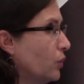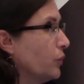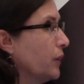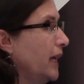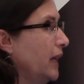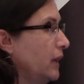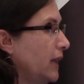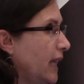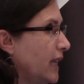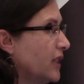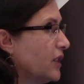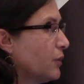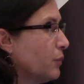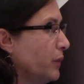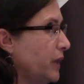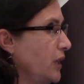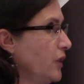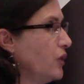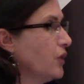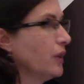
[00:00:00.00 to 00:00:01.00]
Great Lakes
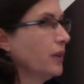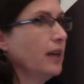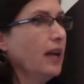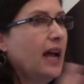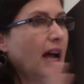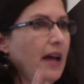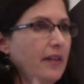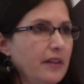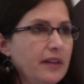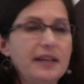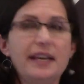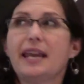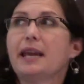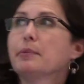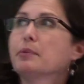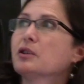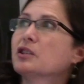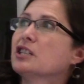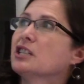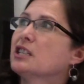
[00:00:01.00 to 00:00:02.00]
region and the
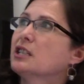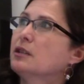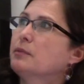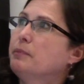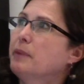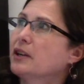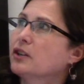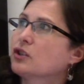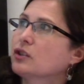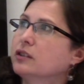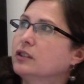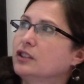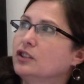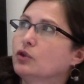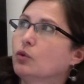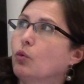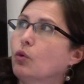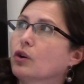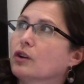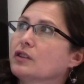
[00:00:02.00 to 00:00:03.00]
neighbors, especially
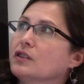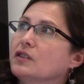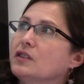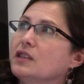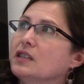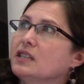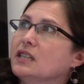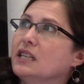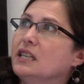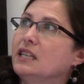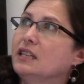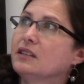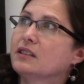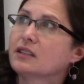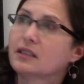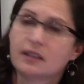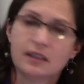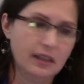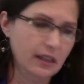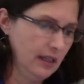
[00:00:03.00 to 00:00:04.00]
towards this
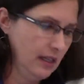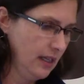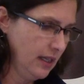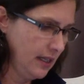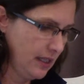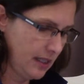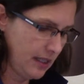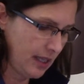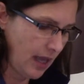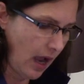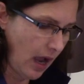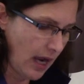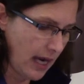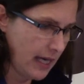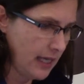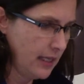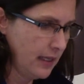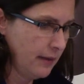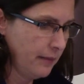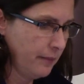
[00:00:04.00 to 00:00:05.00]
east
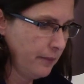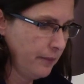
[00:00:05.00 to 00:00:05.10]
side.